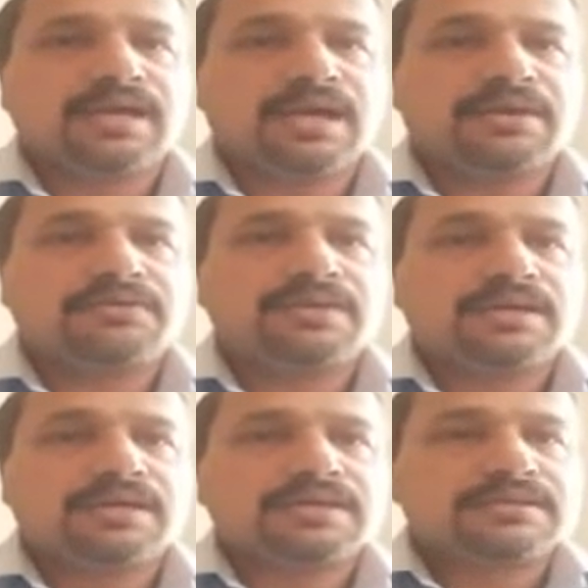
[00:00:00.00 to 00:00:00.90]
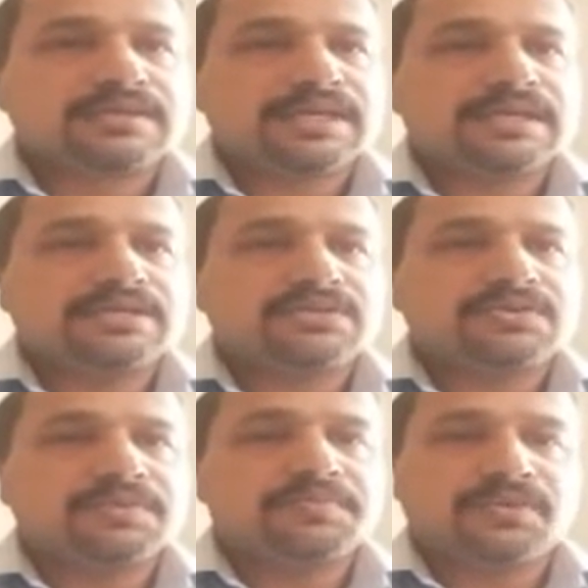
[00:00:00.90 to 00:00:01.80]
I would take it to
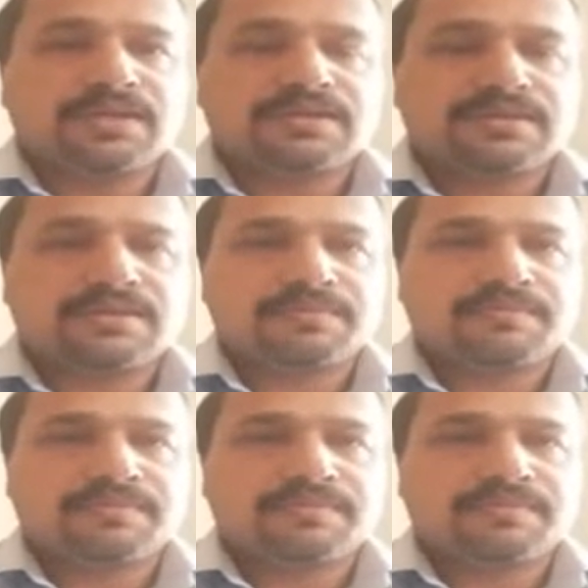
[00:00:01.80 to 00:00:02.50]
the police.